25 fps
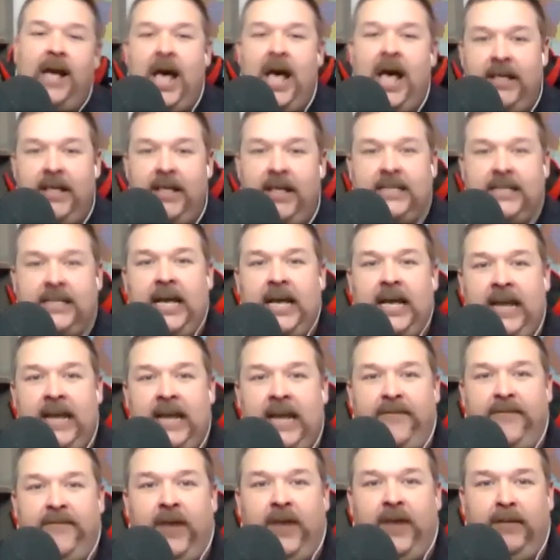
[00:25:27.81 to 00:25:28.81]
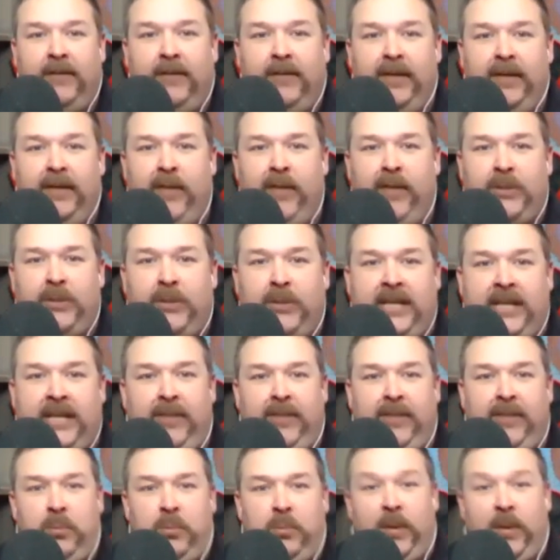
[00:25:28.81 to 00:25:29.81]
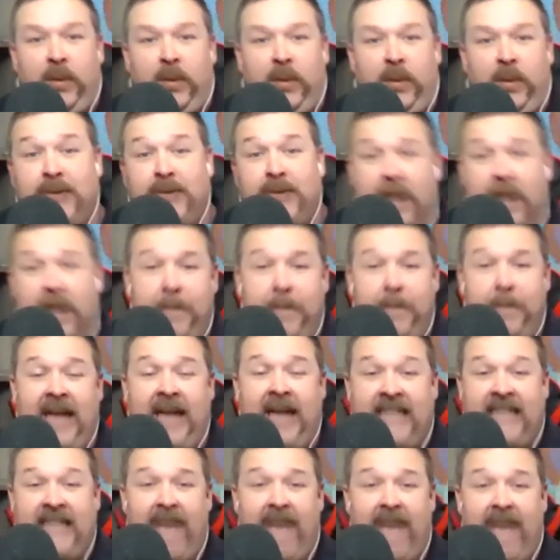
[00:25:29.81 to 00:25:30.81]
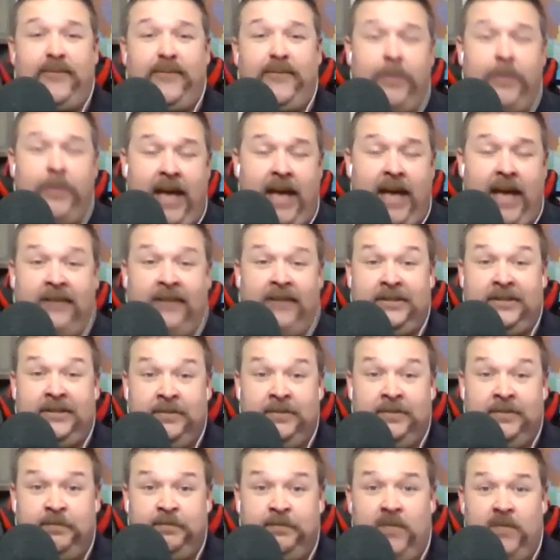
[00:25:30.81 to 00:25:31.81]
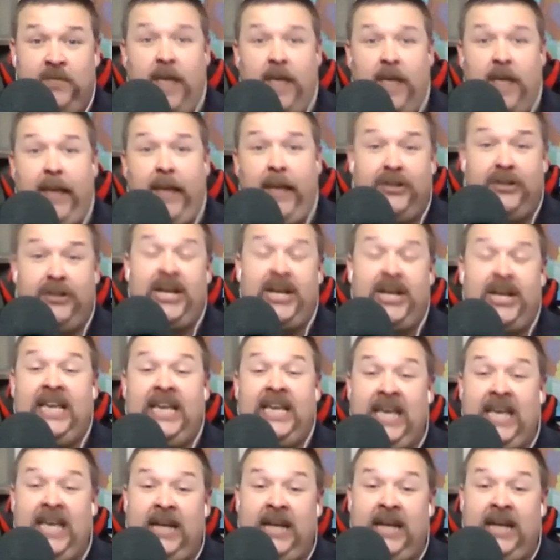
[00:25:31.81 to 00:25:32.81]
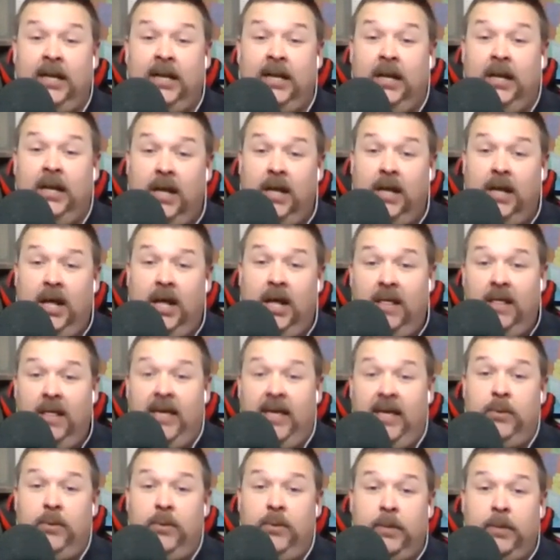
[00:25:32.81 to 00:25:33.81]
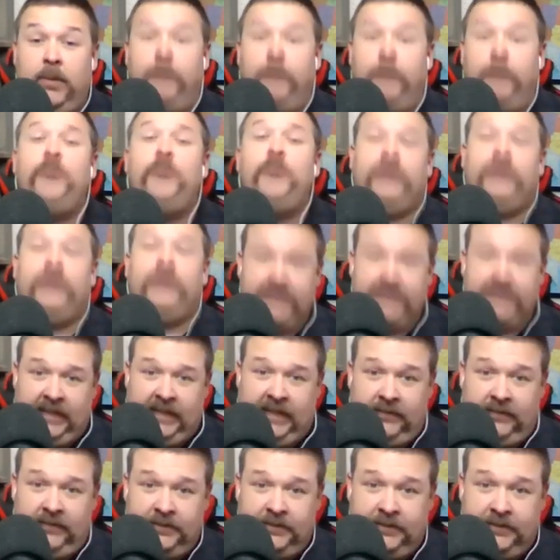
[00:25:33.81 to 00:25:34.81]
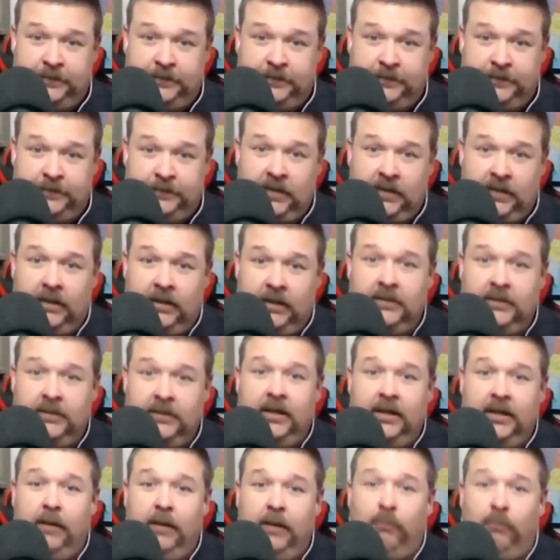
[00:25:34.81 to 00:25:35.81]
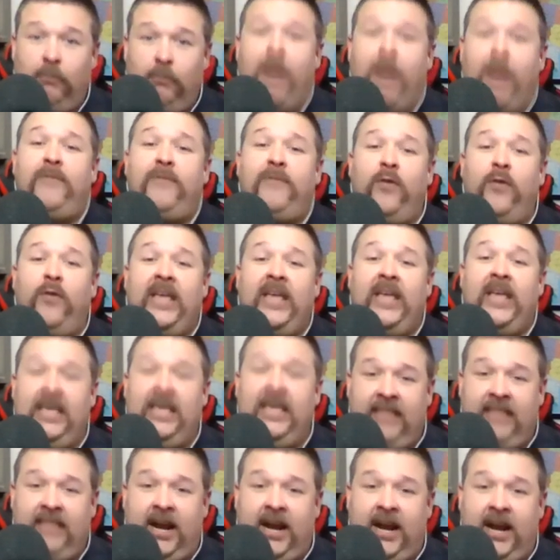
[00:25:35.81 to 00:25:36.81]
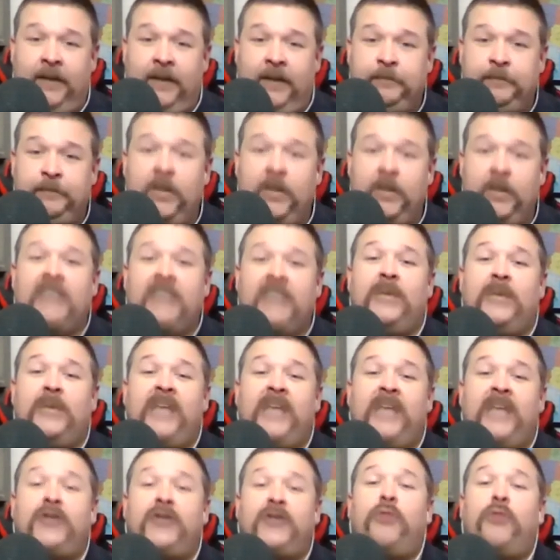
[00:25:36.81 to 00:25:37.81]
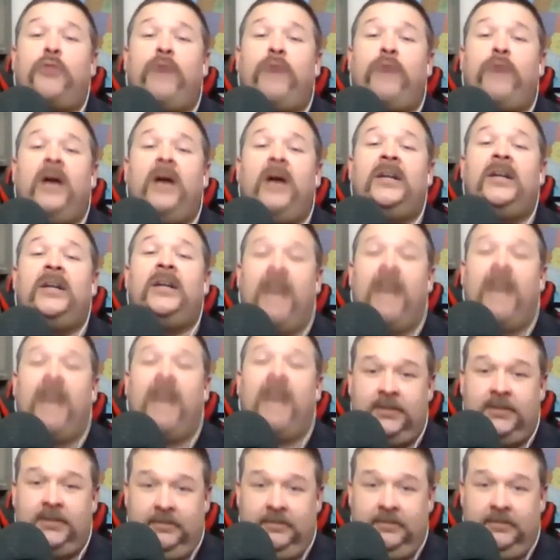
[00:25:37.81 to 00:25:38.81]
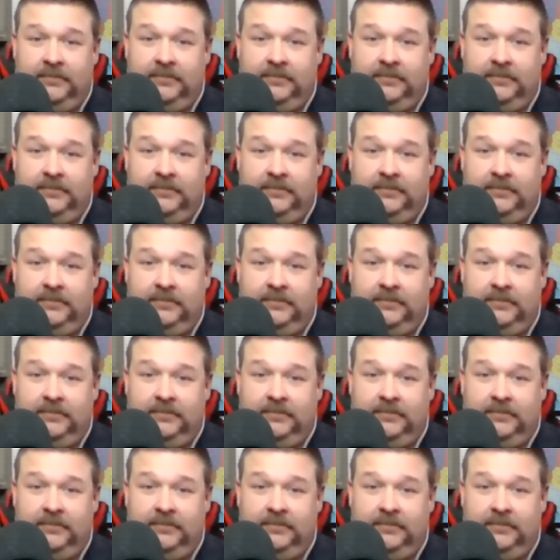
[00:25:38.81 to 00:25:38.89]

And they said that when guys would come back down from the mountain and about to check in, they will poop themselves right before they get there, because that was extra $300.